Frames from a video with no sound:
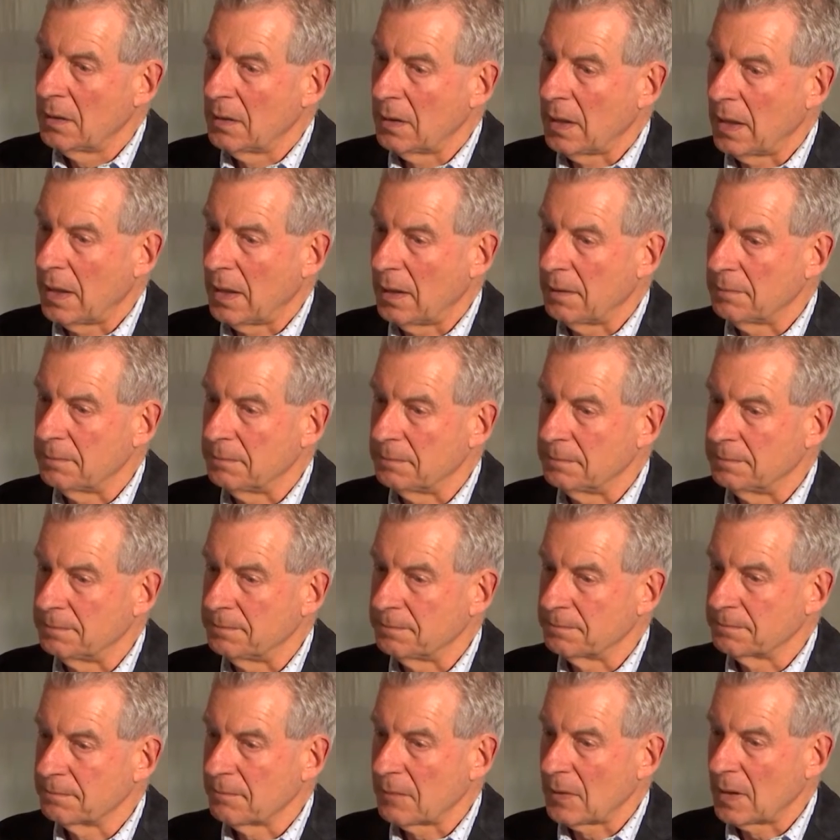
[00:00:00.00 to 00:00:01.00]

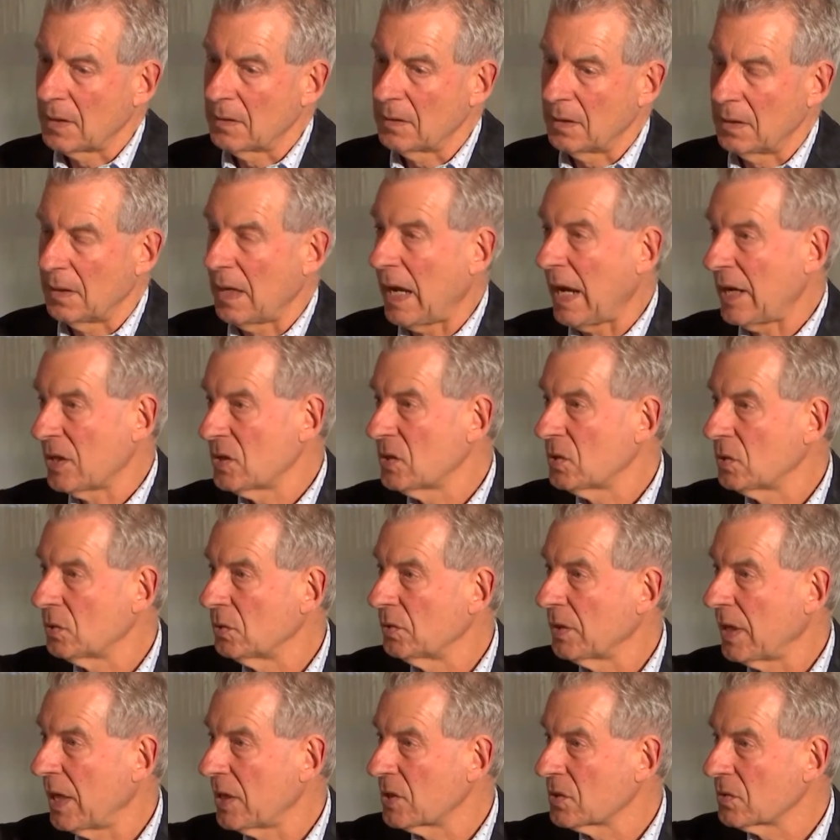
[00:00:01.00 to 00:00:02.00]
the
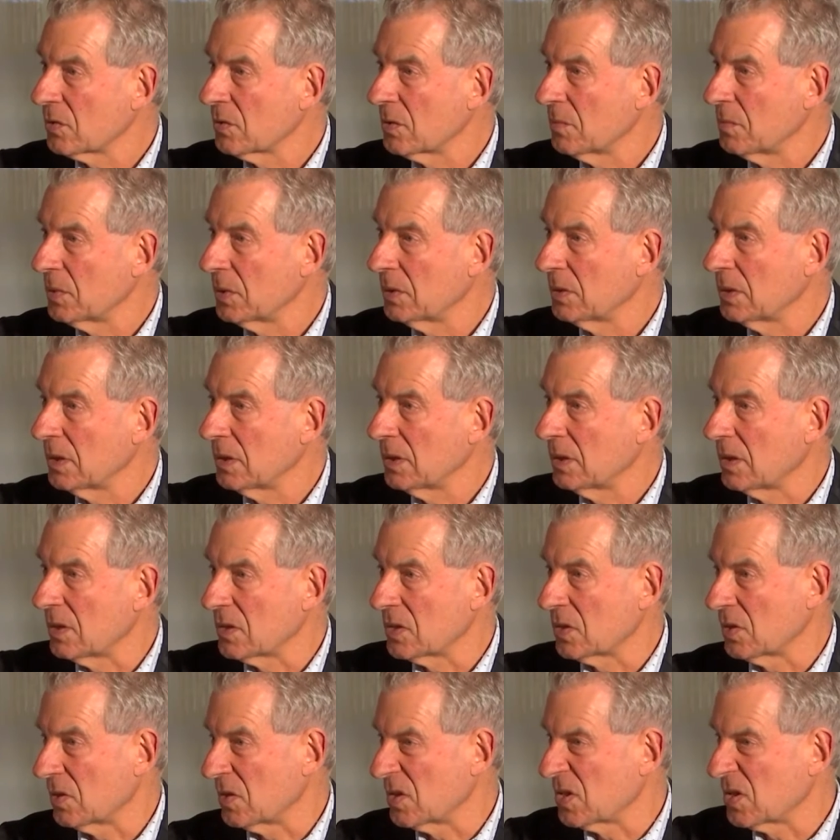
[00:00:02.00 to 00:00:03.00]
axial nature of the building.
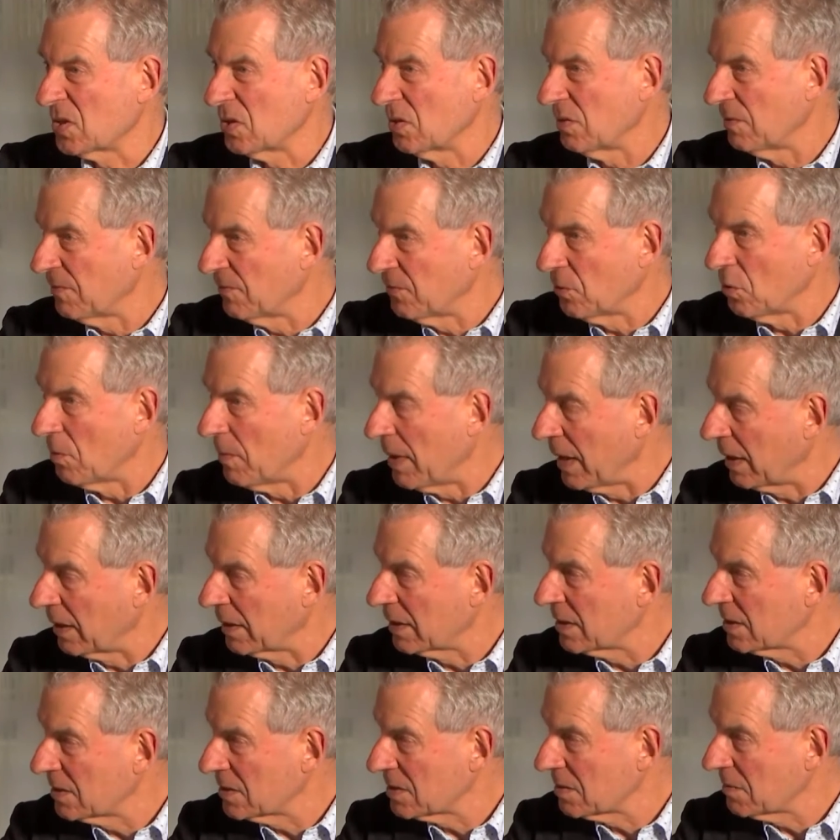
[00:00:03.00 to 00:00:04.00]
There's sort of certain
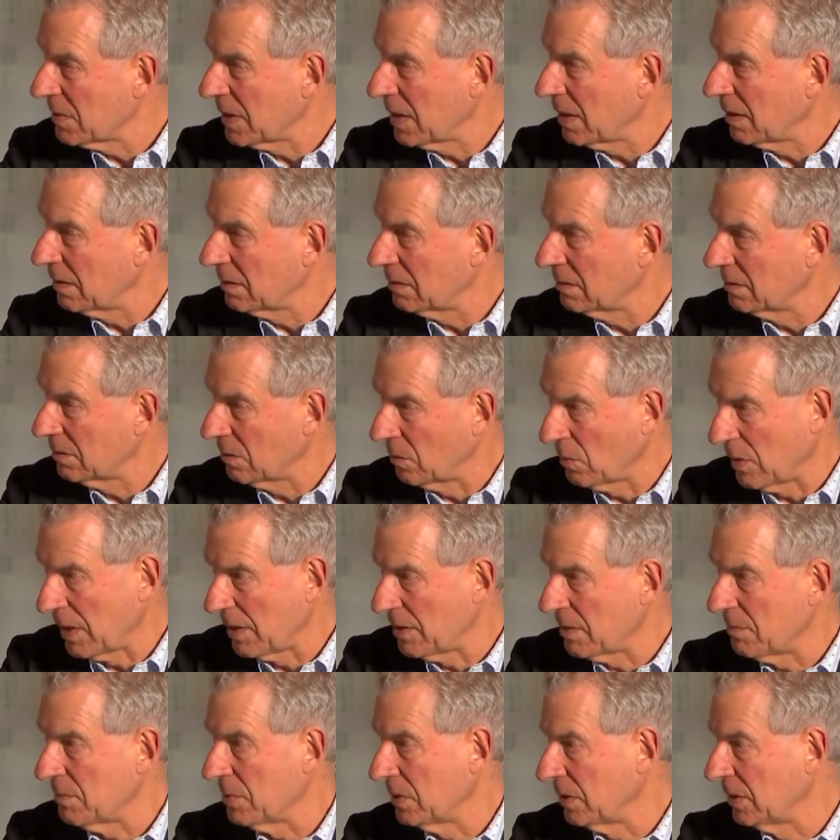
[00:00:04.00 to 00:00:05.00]
formalities about the
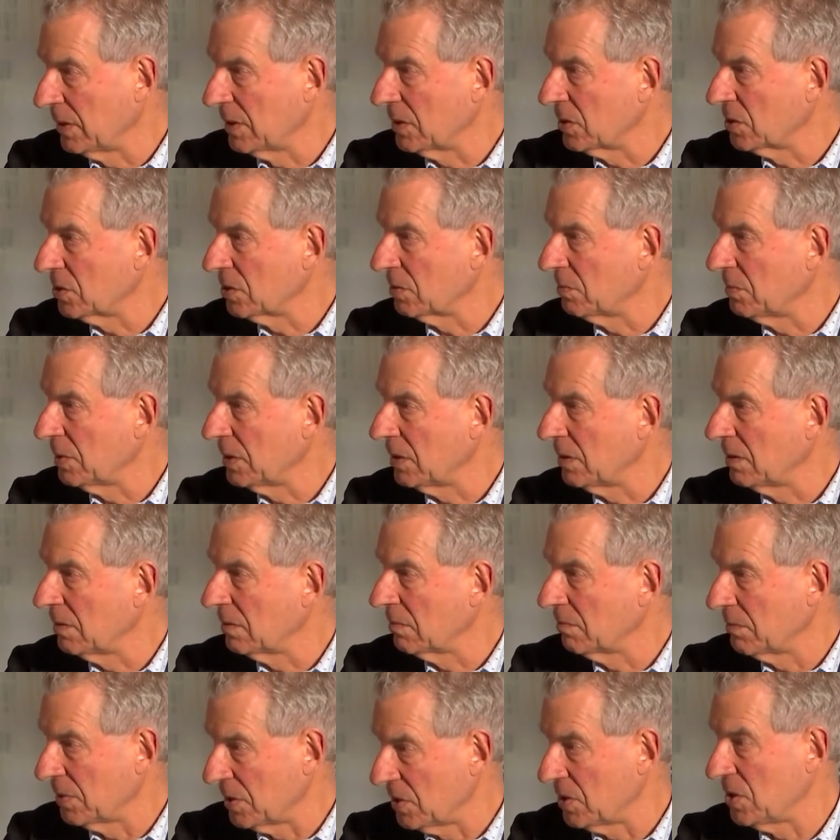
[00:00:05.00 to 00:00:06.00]
way the building should be
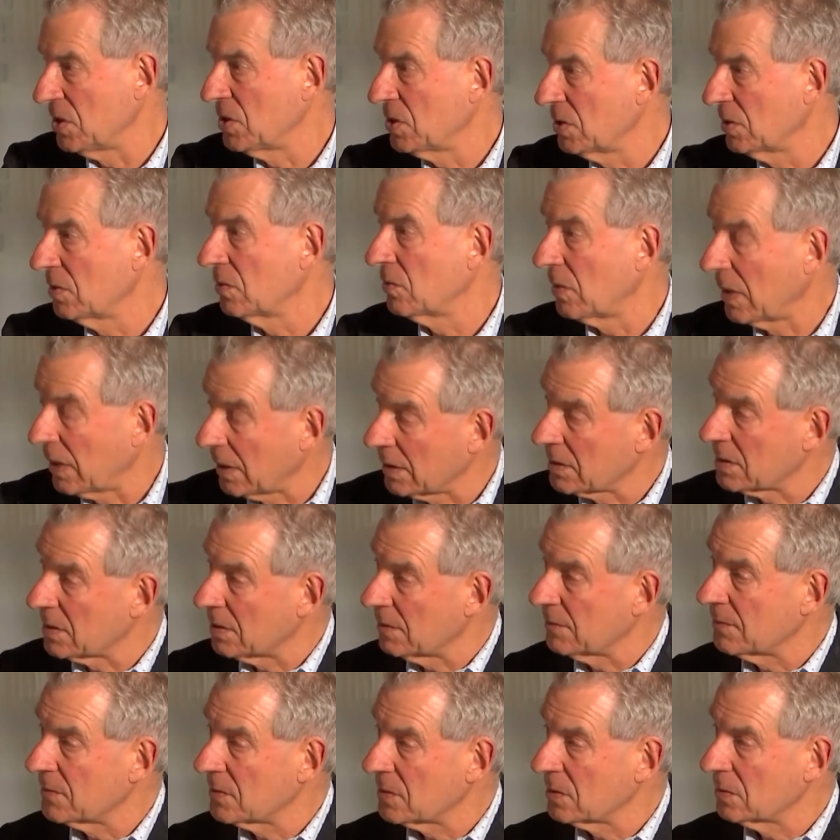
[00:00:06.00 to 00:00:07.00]
positioned
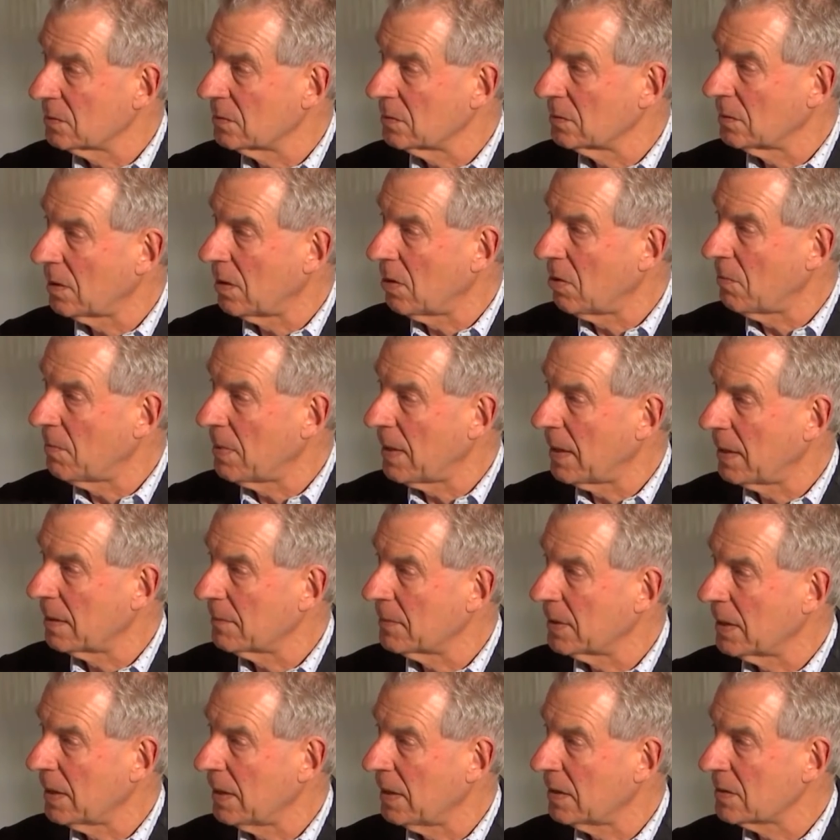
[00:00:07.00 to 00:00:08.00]
relative to Old
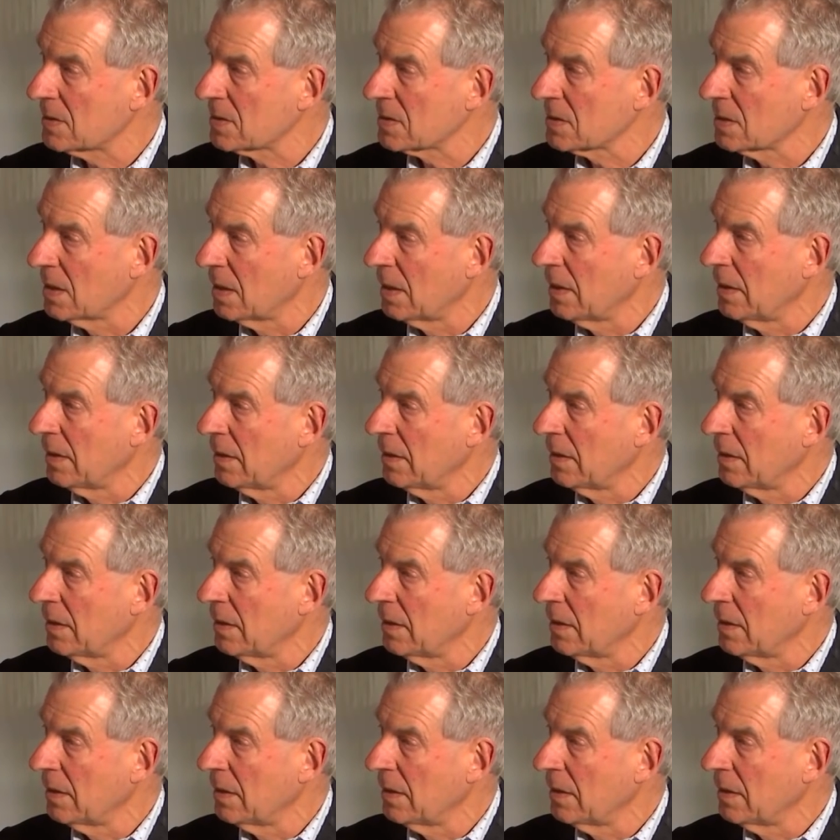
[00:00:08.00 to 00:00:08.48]
Parliament House.